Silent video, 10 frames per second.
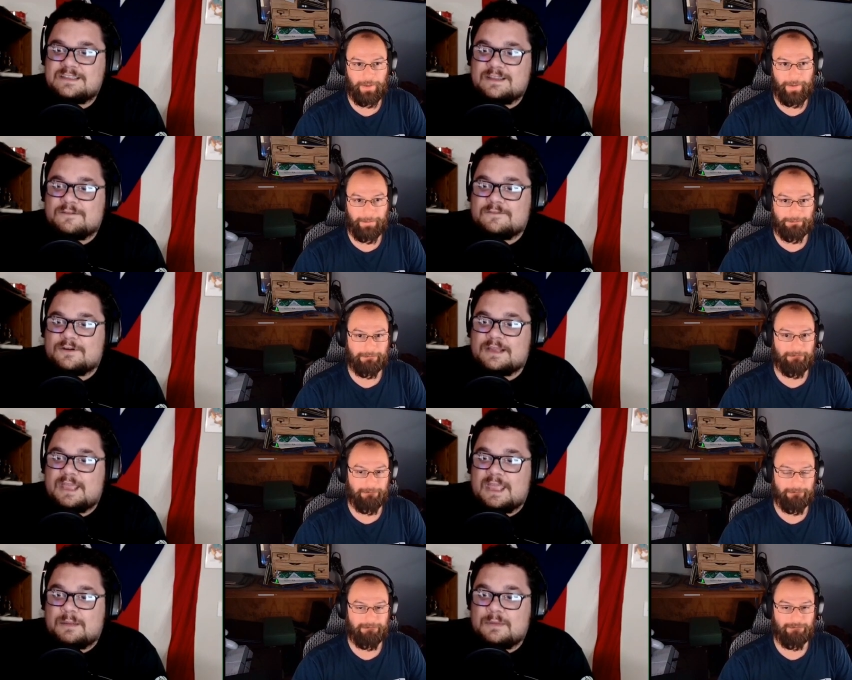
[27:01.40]
Speaker 1: there for a
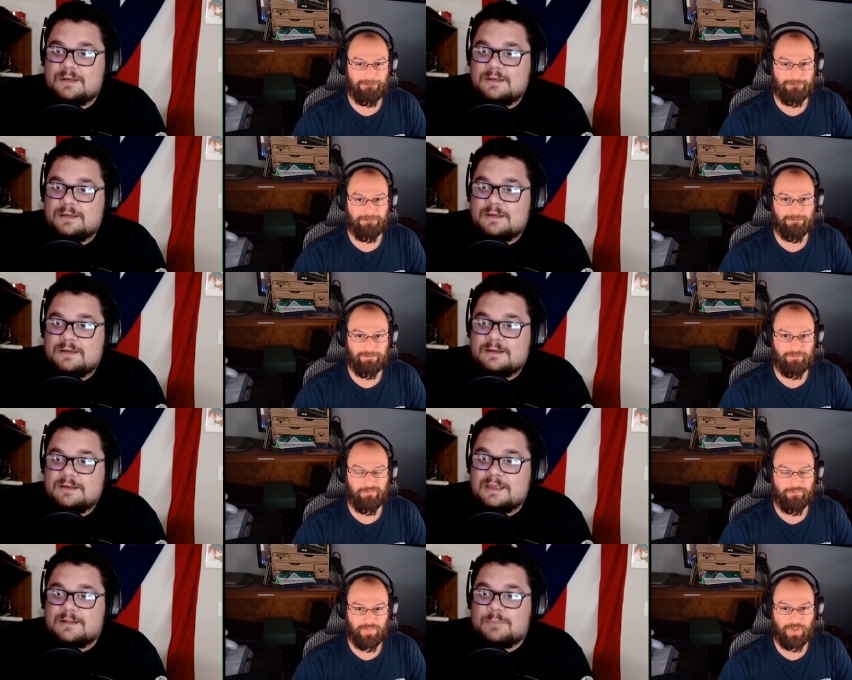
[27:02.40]
game
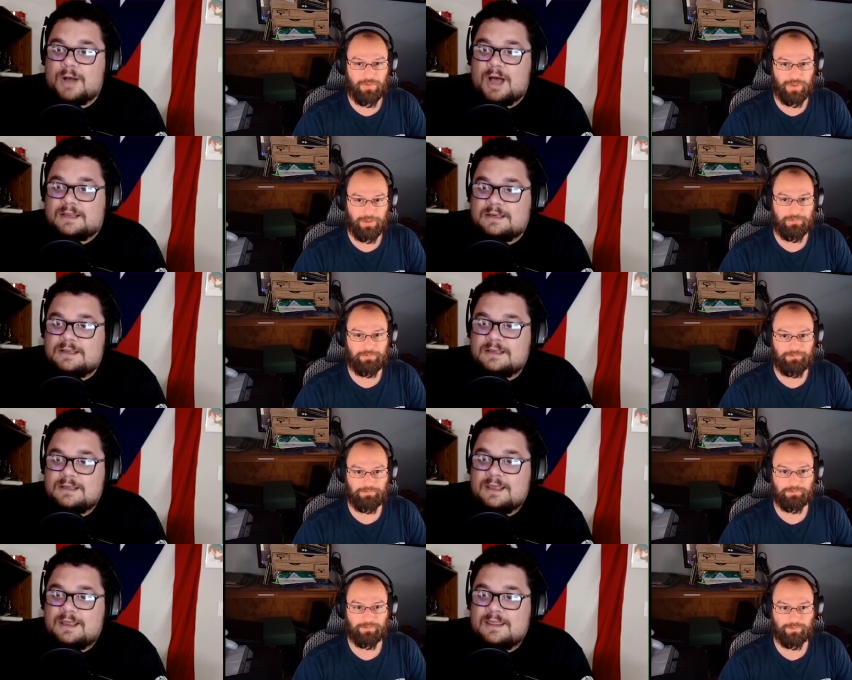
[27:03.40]
getting bodied.
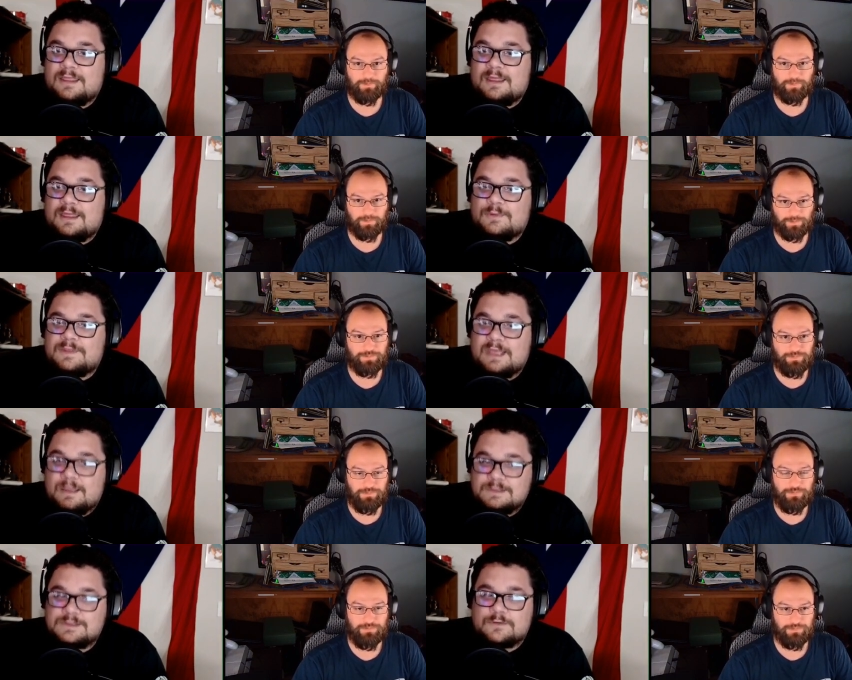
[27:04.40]
And then when the
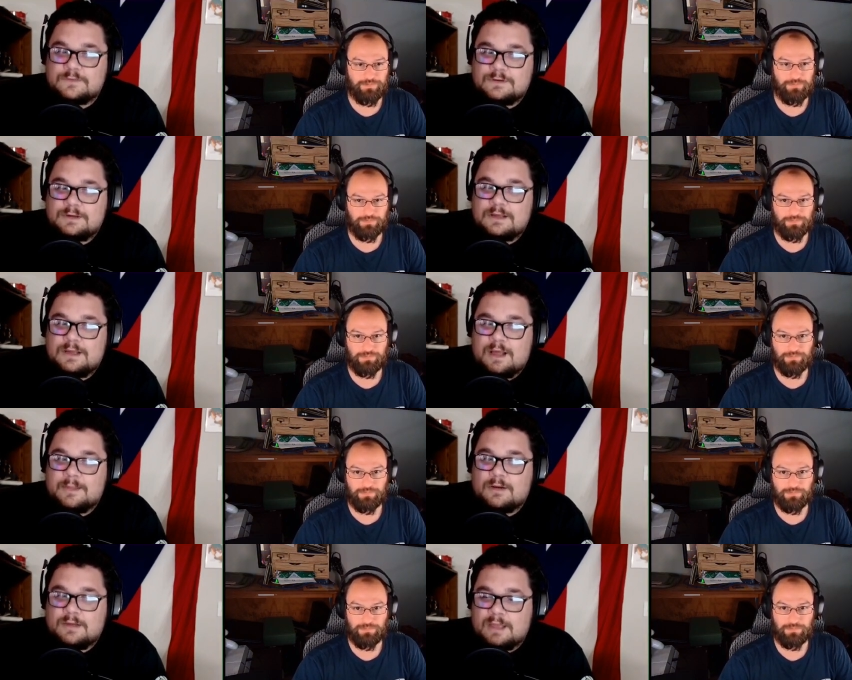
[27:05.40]
game is over, I'm
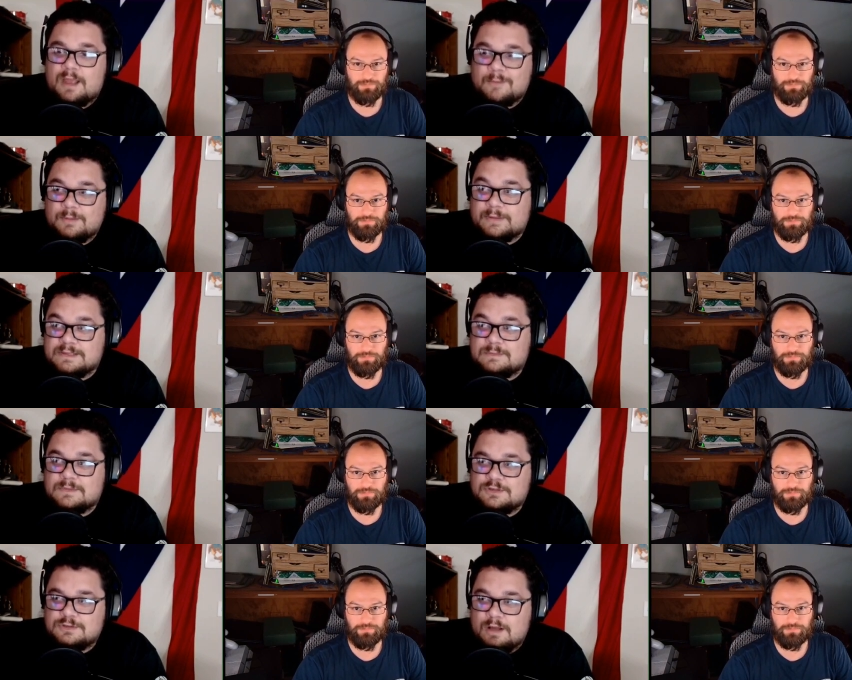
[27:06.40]
like, okay, I'm going to play
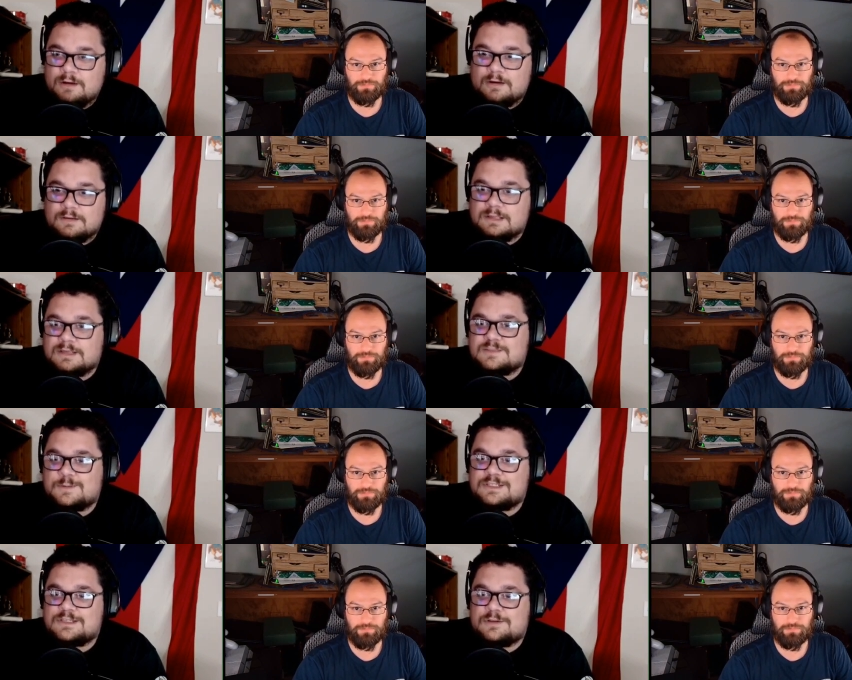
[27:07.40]
something stronger. And then they
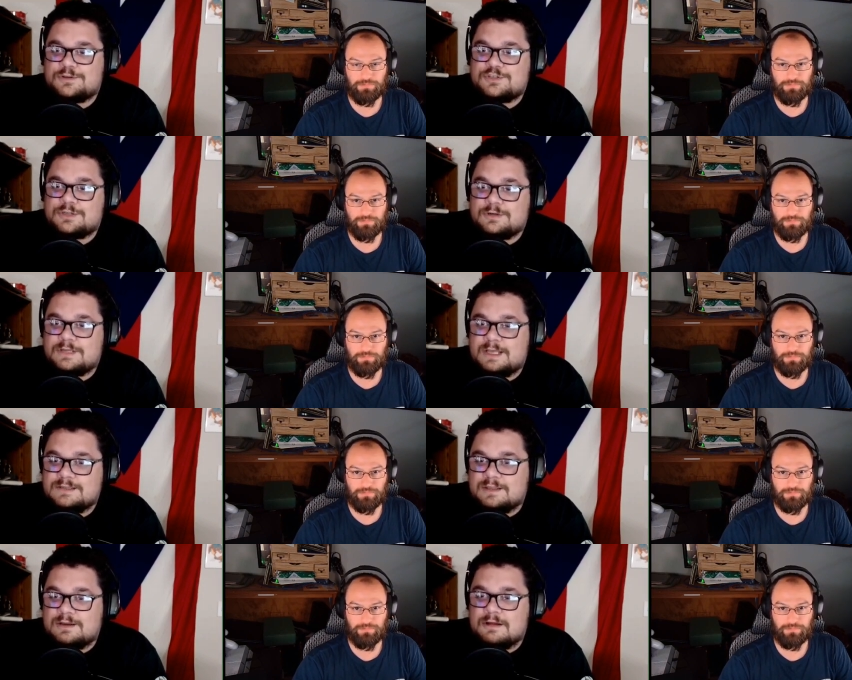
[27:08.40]
switch to their shitter deck
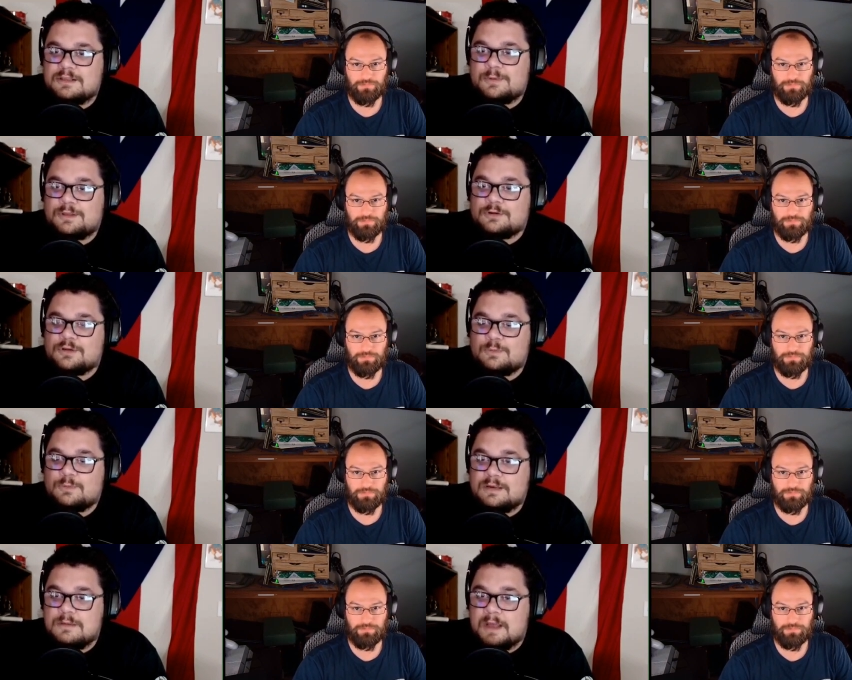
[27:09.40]
so they don't have to play their good one
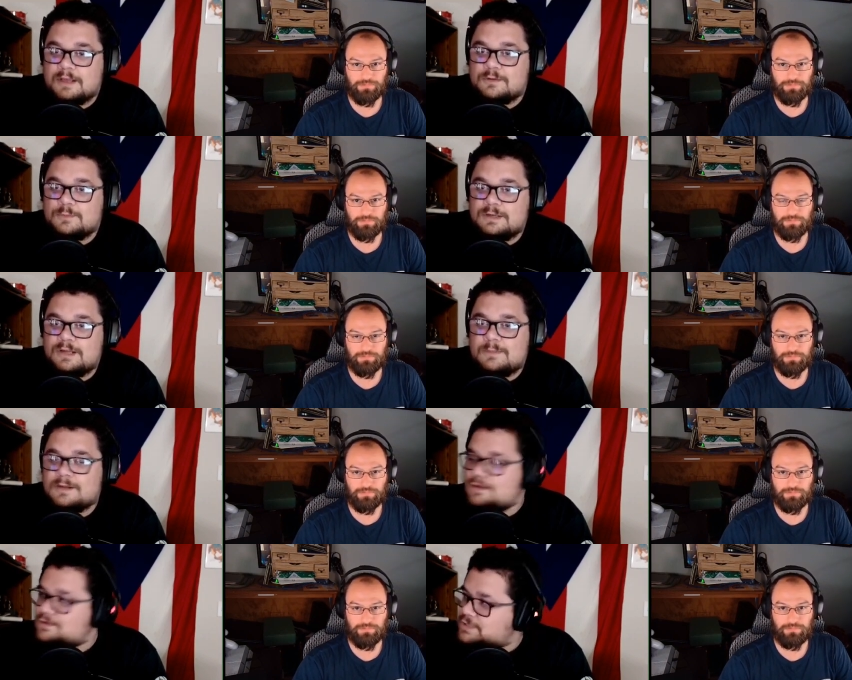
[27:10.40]
into my good one. I'm
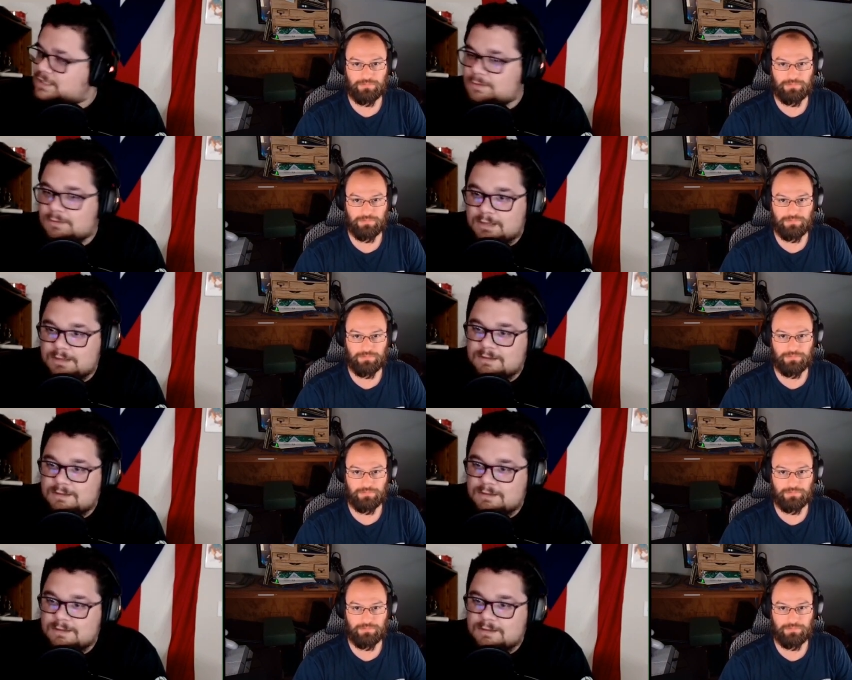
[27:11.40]
like, are you shitting me right now?